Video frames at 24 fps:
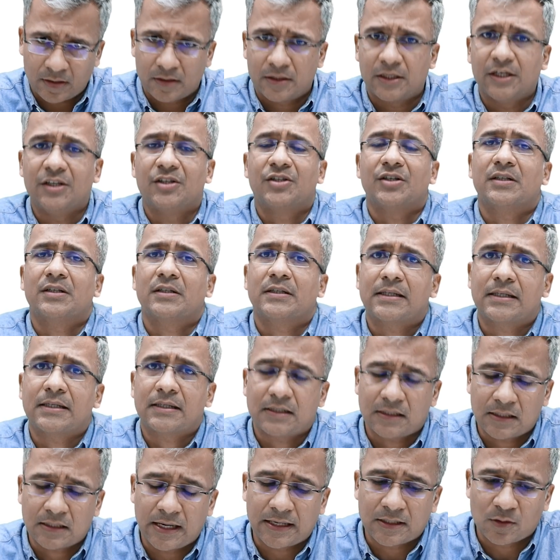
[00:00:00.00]

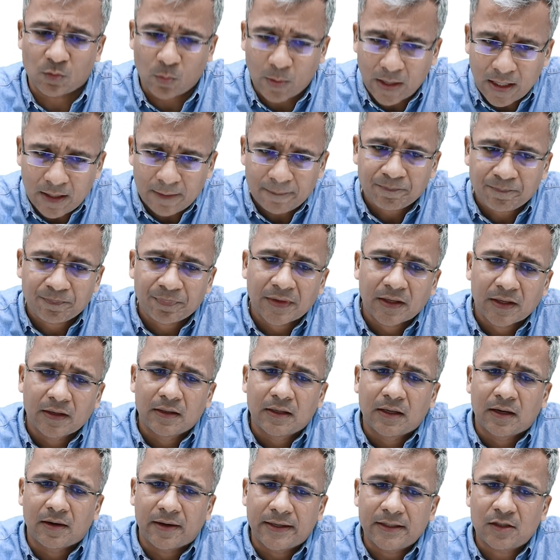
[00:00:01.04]
teachers as well.
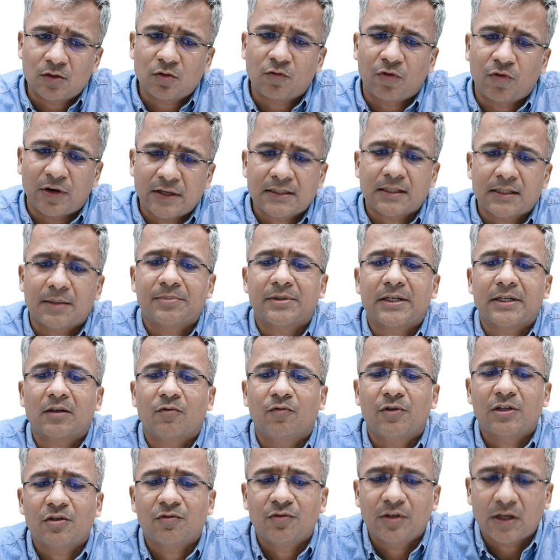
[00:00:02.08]
Right. So one subject
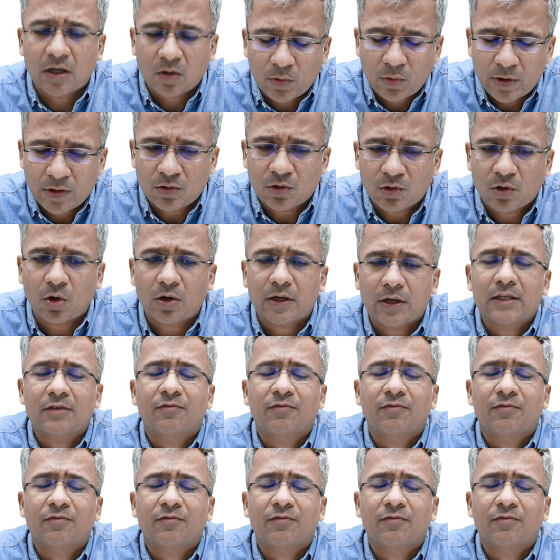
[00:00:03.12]
which we are going to talk